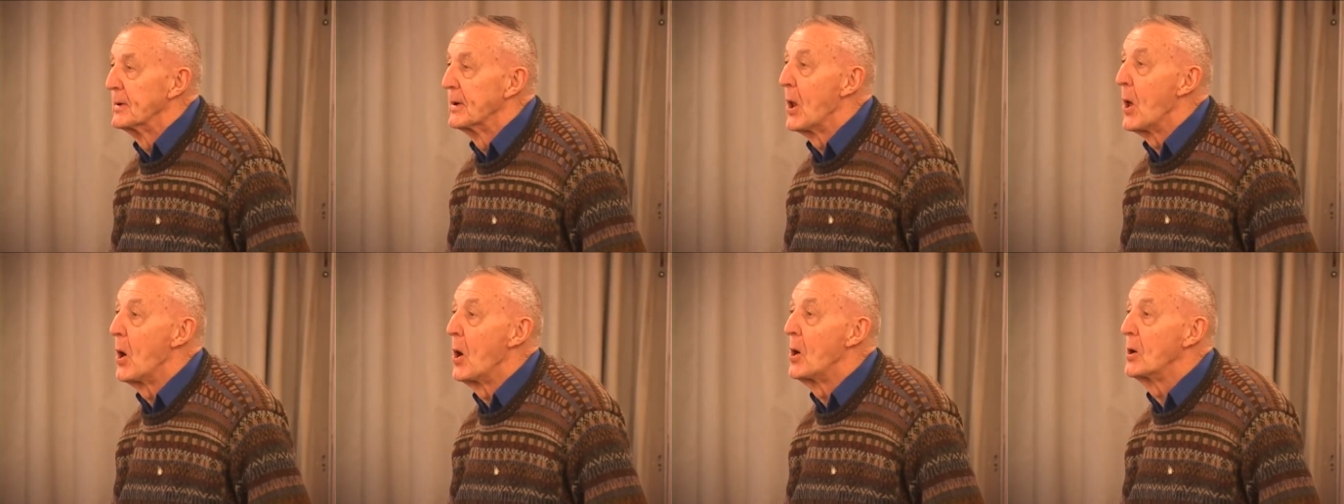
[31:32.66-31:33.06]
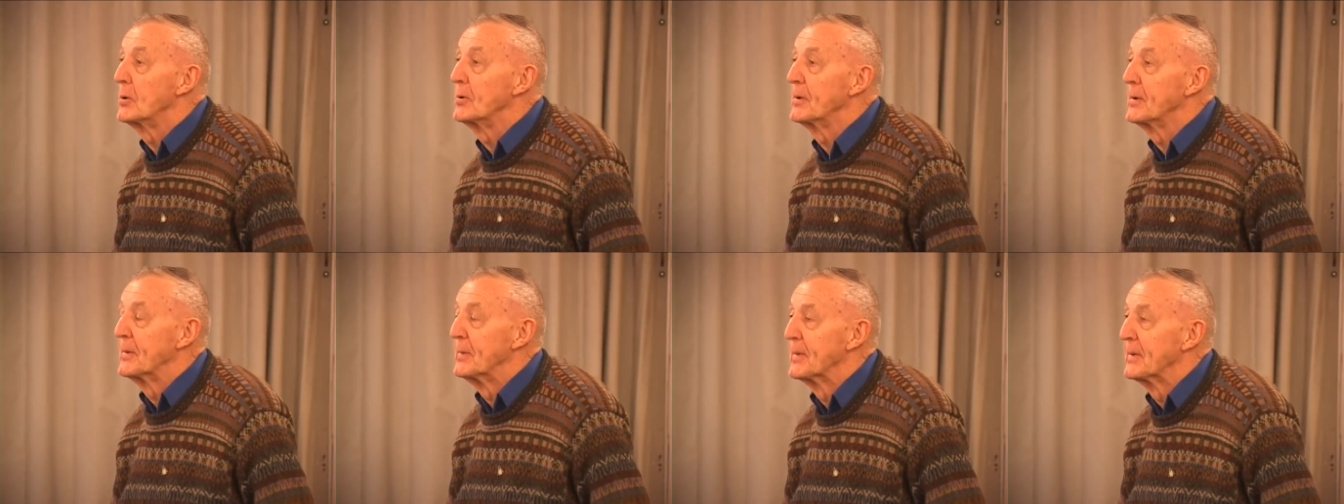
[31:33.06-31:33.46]
the
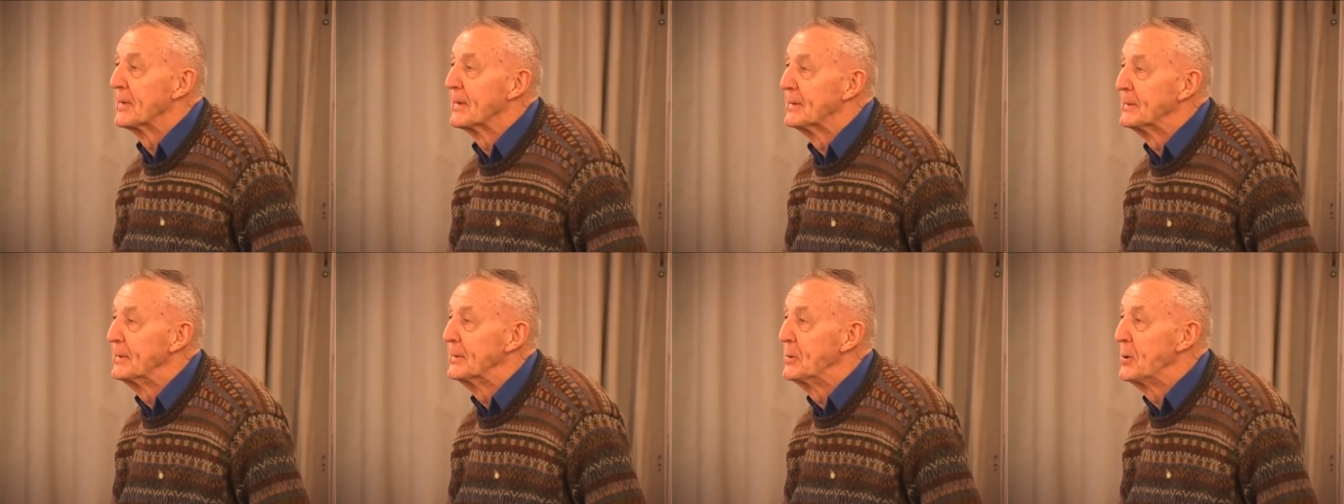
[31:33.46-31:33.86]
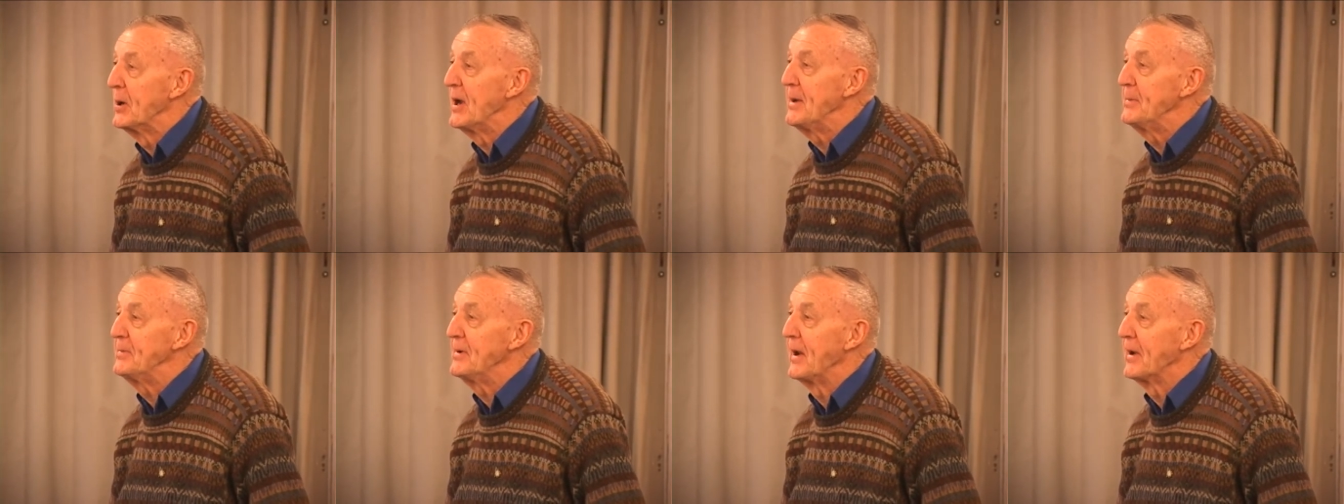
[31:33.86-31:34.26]
long
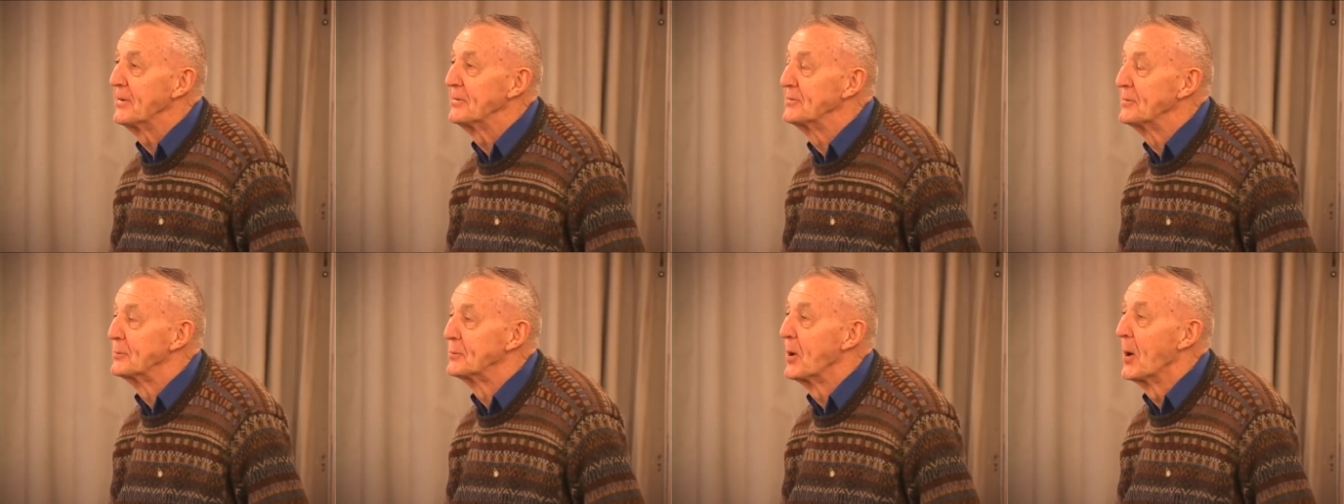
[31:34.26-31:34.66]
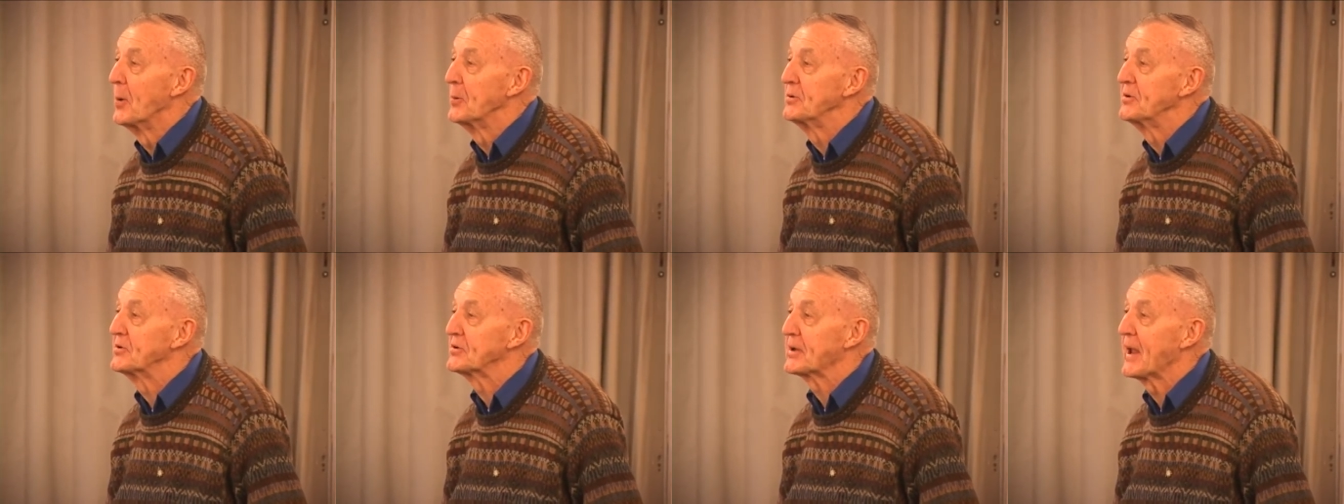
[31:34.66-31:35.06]
dreamed of
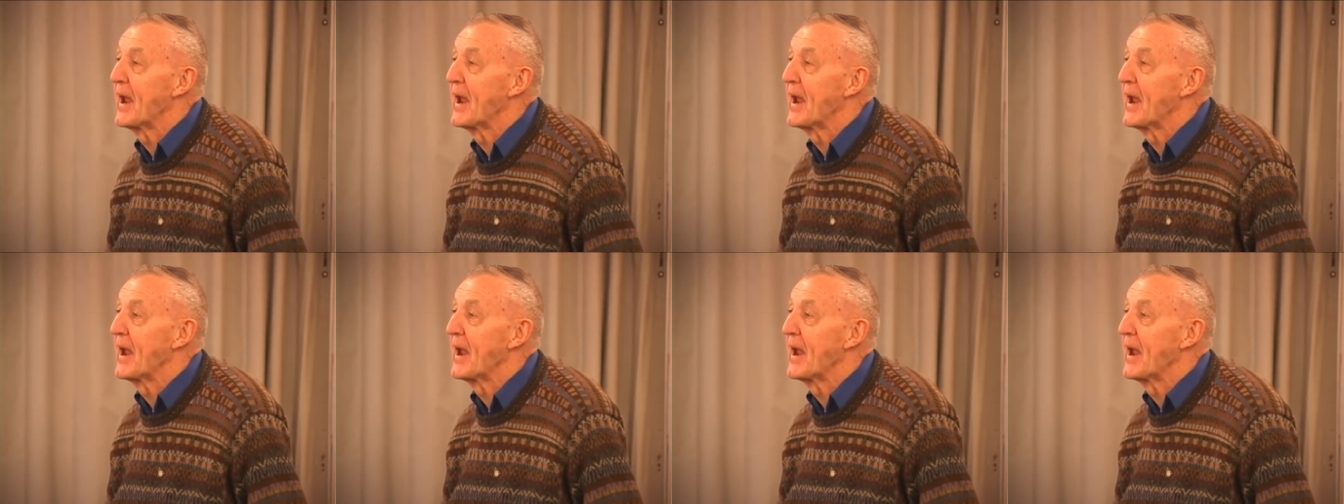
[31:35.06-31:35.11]
road to